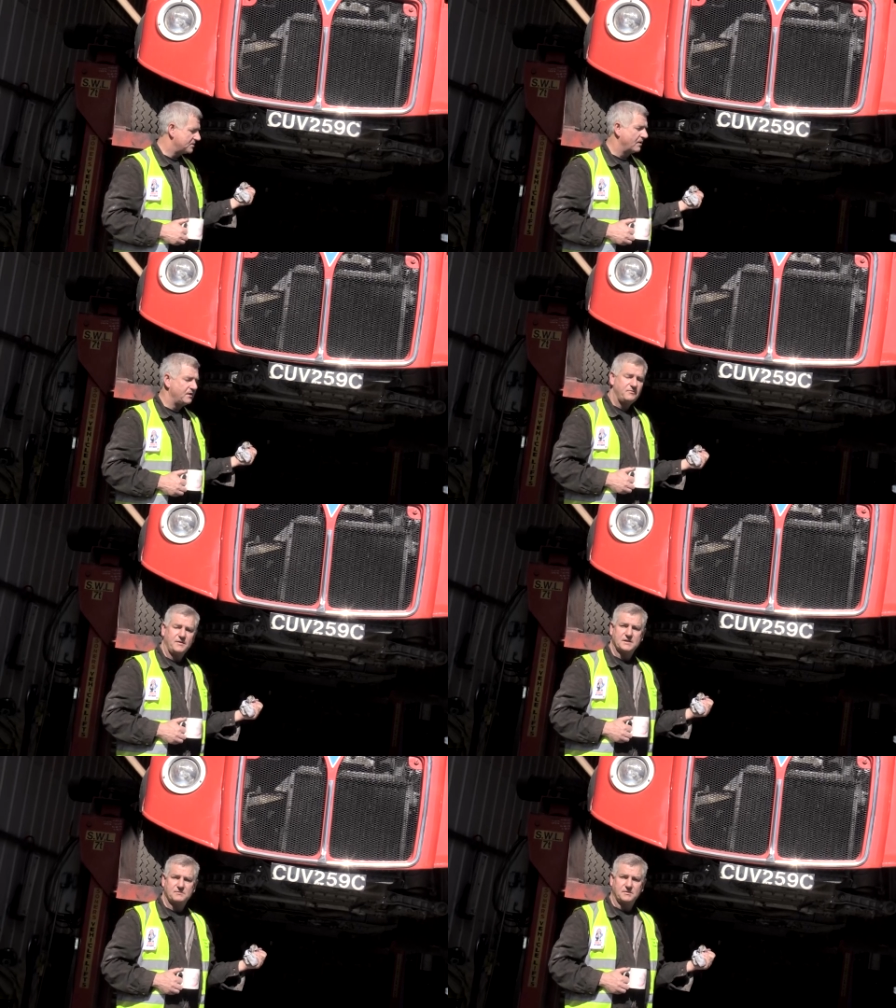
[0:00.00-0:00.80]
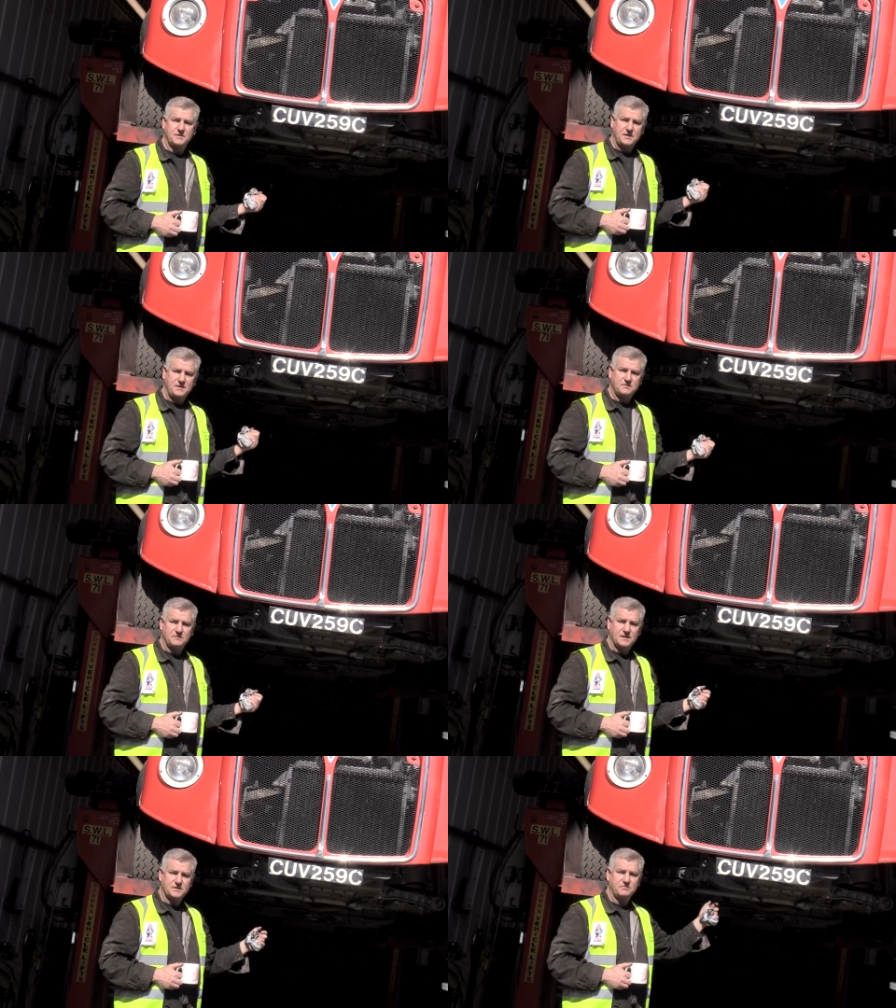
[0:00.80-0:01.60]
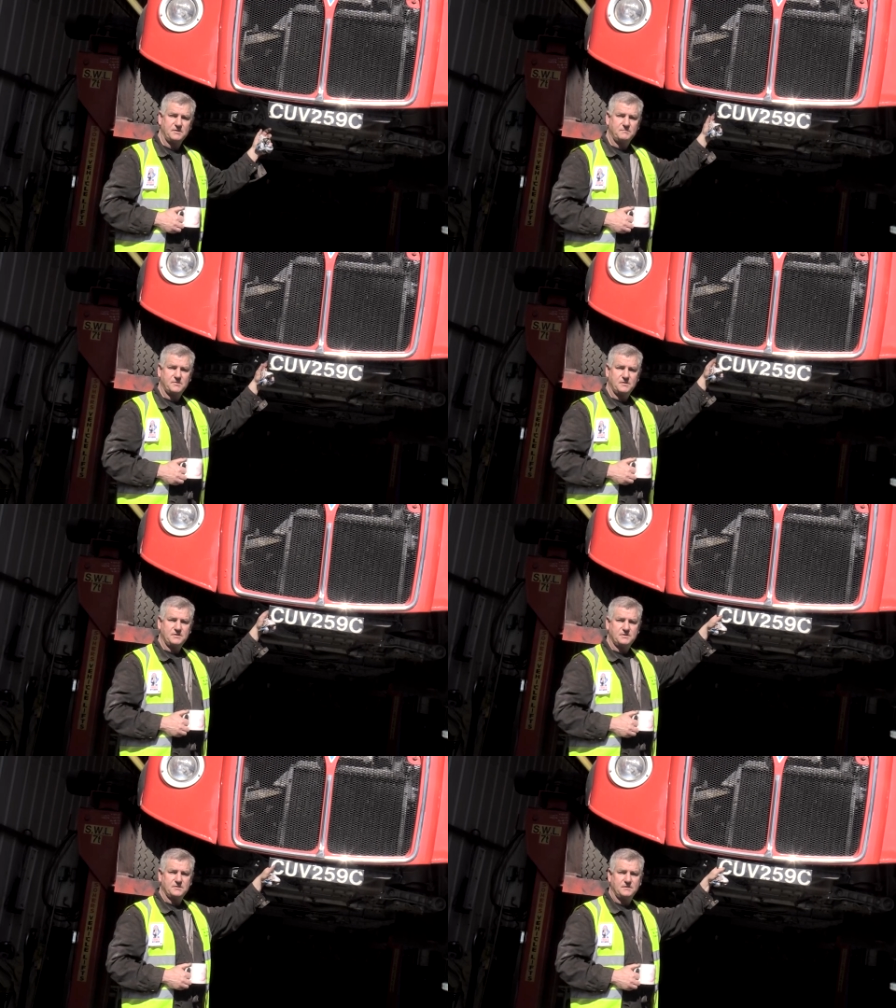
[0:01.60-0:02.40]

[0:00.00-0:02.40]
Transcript: side effects what the diesel has when it burns.